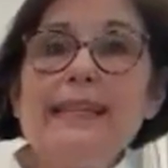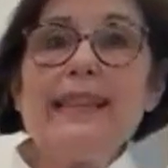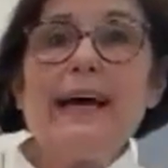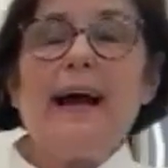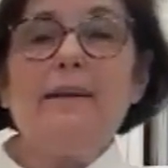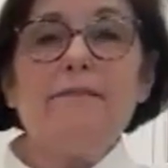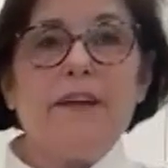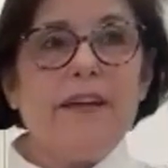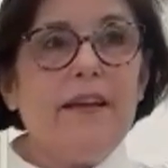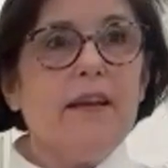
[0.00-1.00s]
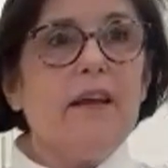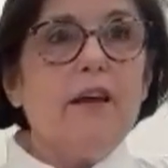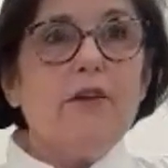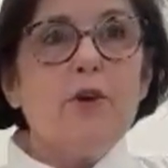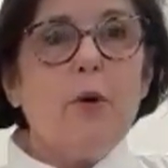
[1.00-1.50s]
in the oven,
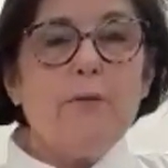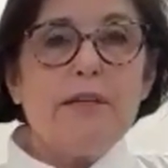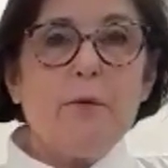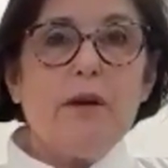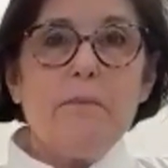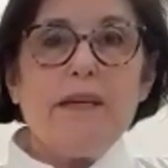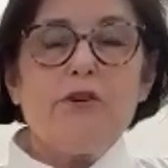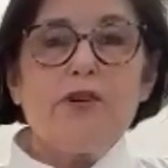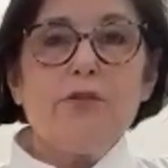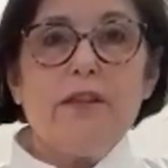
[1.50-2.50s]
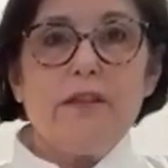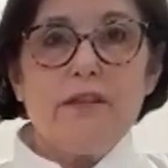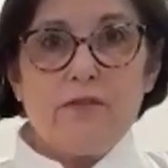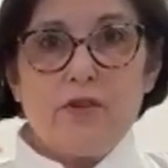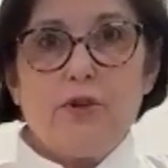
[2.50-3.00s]
you always want to make sure that
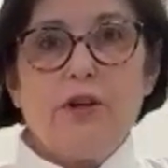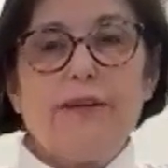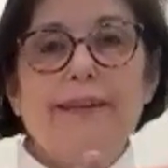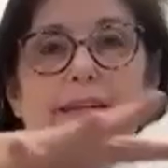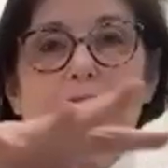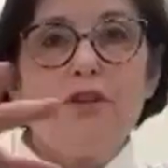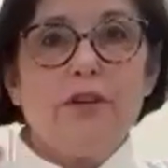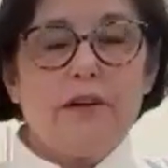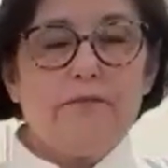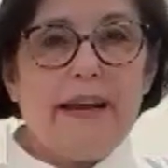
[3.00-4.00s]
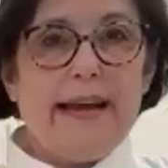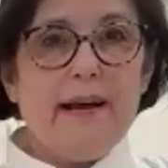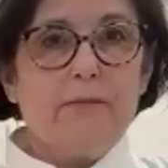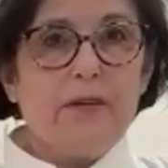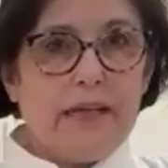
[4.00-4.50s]
there's circulation
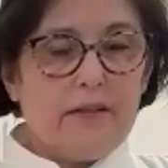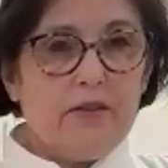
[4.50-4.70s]
around it.